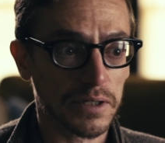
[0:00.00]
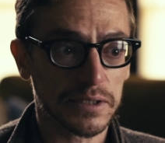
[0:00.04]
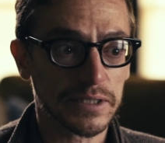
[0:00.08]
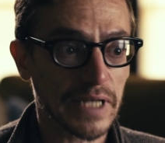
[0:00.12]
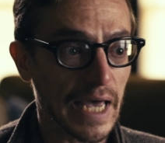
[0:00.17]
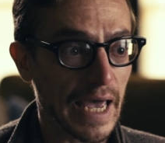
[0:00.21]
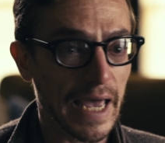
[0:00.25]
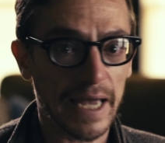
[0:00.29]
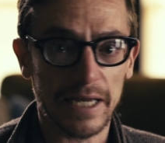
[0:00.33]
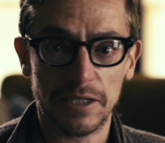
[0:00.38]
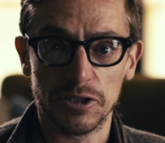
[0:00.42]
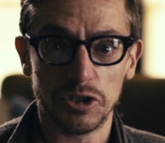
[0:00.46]

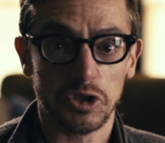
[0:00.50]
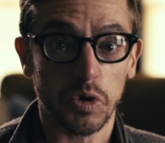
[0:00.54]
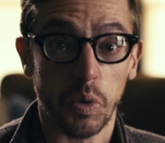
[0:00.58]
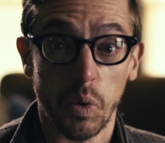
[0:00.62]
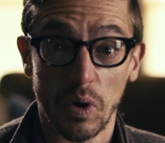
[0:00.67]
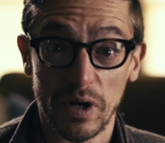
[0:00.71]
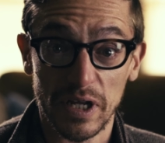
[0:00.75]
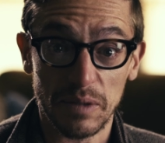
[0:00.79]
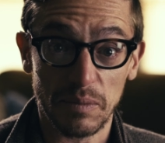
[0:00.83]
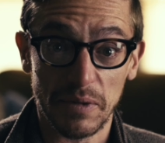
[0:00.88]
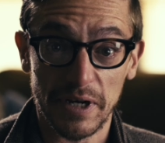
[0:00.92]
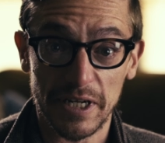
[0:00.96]
10,
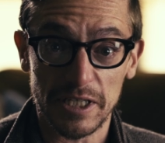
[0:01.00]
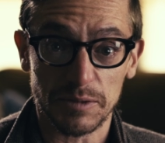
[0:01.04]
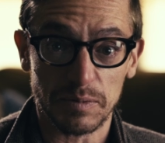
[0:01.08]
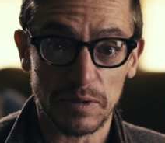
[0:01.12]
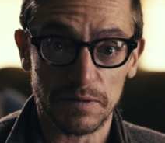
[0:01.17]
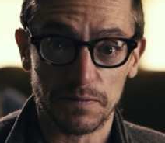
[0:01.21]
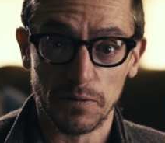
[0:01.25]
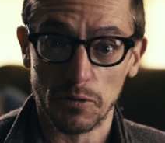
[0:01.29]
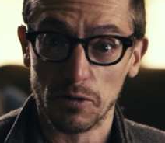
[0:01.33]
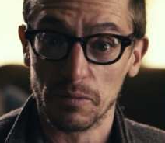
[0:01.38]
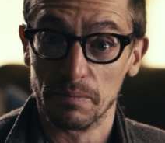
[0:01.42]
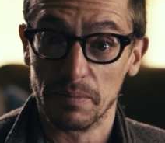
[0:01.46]
20 minutes
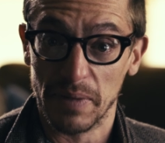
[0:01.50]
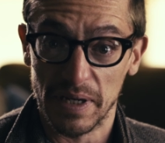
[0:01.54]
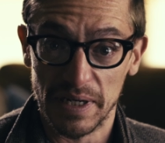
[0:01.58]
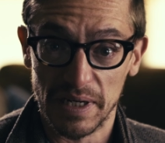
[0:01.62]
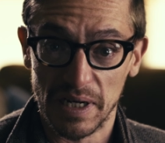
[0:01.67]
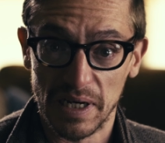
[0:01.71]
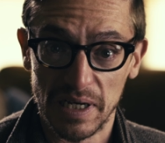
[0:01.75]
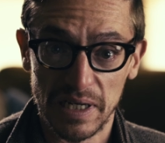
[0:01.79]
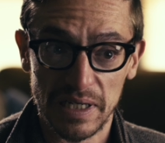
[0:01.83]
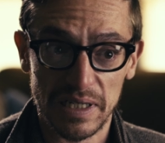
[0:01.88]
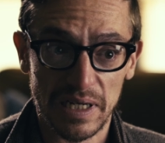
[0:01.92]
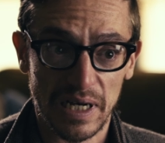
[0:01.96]
before
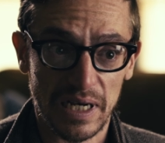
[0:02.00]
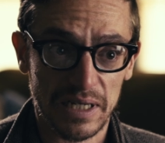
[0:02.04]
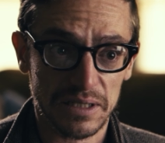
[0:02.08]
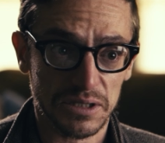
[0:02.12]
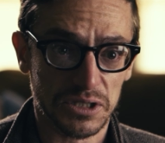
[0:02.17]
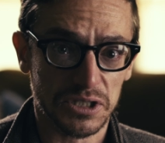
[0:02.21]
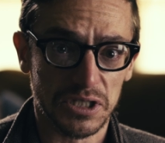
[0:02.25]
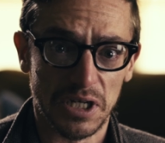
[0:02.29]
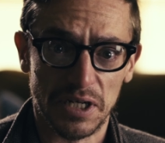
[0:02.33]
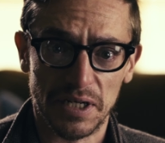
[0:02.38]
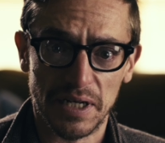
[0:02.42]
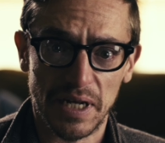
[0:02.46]
midnight on
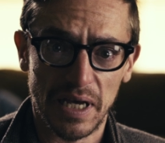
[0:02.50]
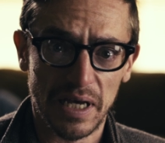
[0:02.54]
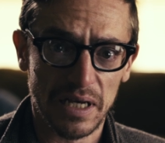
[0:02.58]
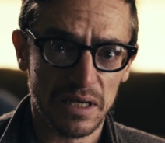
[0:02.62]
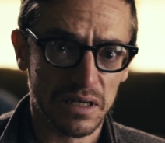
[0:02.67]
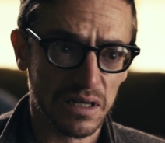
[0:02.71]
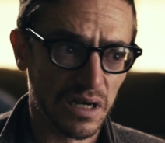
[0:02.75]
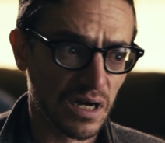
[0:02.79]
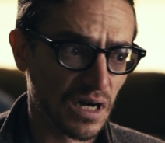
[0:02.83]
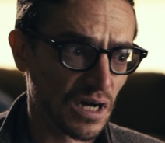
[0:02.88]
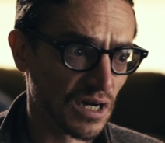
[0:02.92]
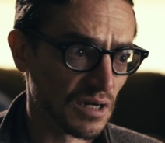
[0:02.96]
Sunday.
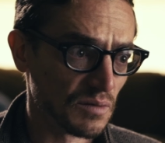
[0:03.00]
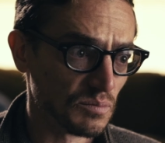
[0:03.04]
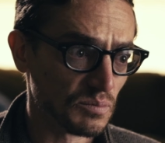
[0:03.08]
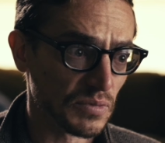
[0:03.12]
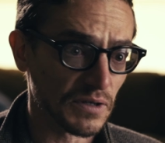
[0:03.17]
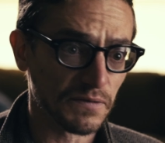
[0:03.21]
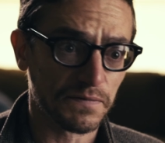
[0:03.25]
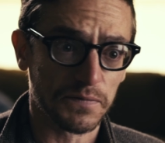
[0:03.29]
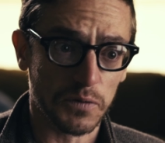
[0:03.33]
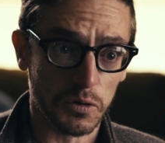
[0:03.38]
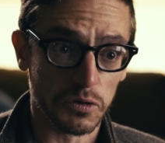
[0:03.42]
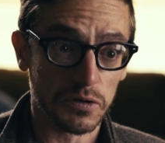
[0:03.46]

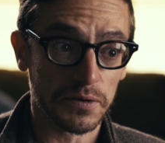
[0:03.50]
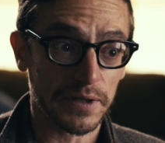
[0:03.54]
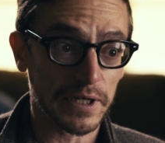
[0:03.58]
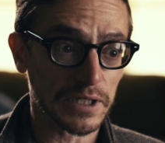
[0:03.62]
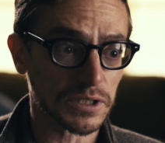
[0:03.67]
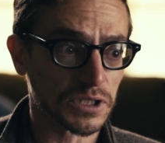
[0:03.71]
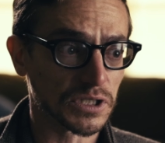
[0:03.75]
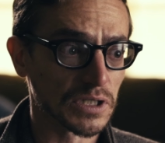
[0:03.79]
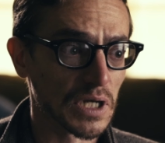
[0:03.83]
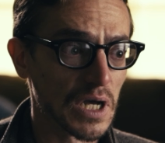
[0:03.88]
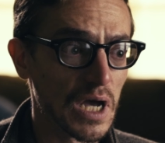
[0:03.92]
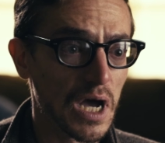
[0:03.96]
Before
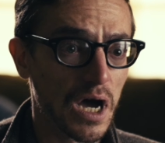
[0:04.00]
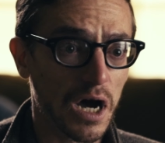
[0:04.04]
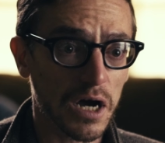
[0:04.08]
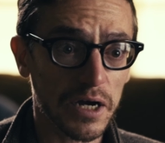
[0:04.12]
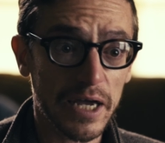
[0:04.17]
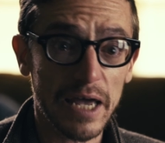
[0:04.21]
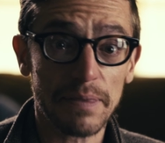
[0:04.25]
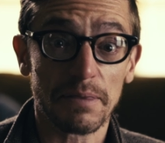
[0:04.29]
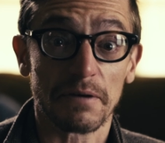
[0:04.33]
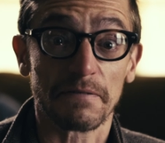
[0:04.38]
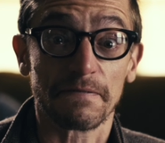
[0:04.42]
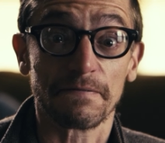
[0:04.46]
this,
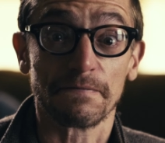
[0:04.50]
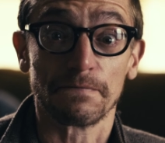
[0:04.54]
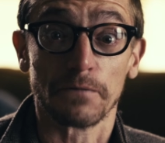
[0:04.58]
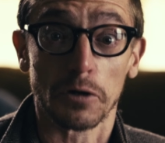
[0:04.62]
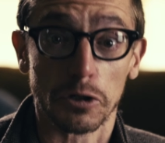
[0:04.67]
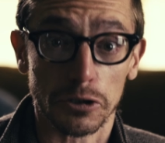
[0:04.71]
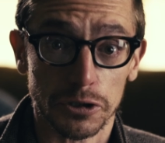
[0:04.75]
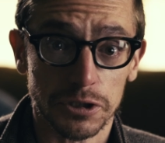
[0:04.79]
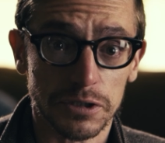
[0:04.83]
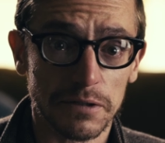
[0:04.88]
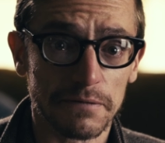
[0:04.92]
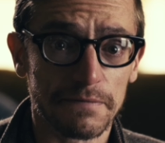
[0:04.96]
again, the
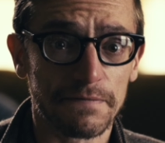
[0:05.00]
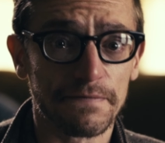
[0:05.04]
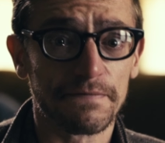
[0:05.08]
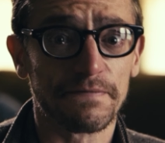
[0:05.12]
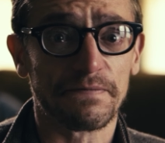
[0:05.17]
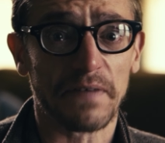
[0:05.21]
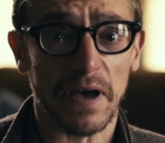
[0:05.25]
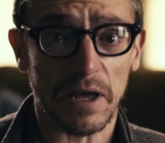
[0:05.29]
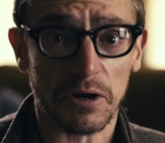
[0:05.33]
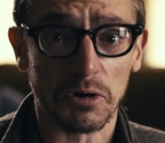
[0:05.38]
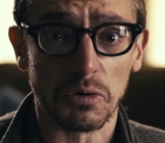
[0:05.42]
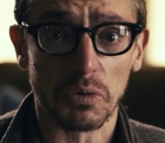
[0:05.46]
first
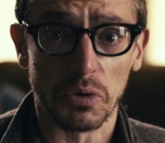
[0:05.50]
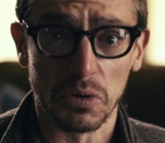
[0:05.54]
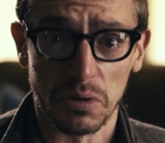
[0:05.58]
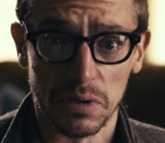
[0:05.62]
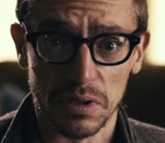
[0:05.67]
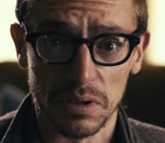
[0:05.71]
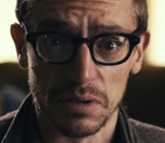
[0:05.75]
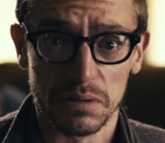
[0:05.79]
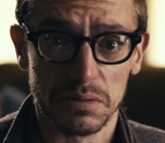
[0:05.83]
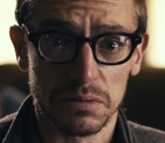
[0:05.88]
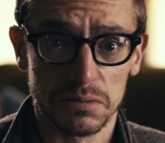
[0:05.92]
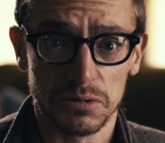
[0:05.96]

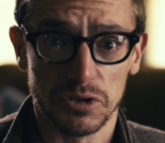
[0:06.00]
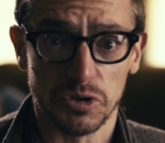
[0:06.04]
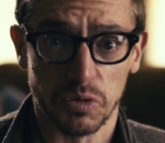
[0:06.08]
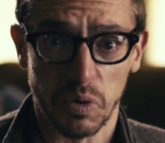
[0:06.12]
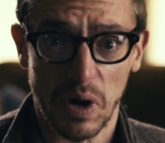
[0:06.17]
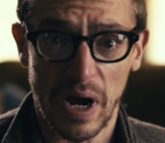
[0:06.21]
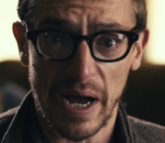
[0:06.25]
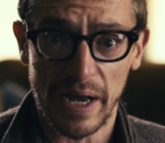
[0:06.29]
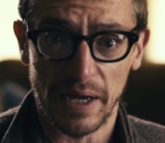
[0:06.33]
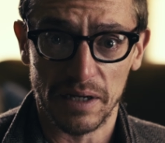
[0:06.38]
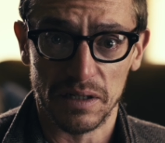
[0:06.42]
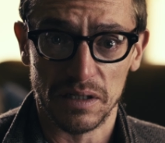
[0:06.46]
federal
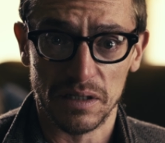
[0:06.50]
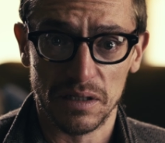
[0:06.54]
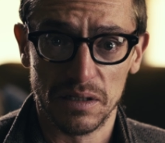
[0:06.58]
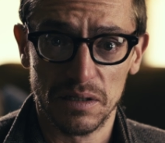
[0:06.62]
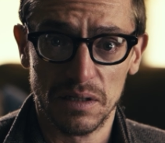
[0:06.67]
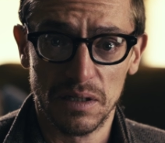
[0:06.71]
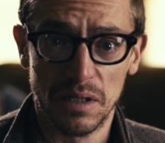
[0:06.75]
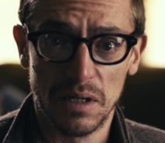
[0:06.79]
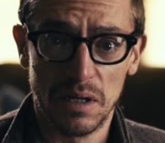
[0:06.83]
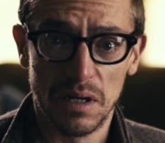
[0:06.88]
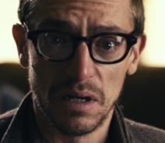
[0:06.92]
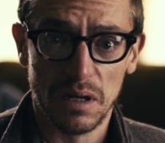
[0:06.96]
trial
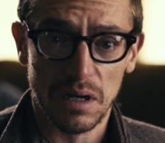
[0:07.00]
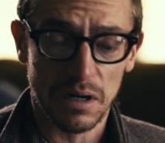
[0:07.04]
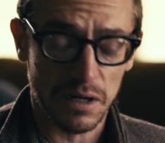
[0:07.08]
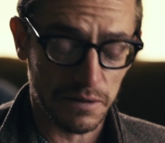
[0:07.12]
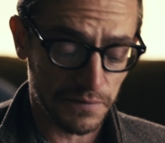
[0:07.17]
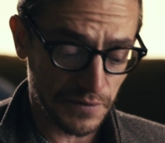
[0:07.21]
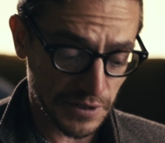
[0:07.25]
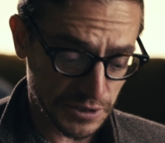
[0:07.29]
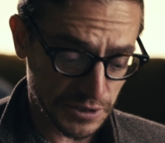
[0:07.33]
of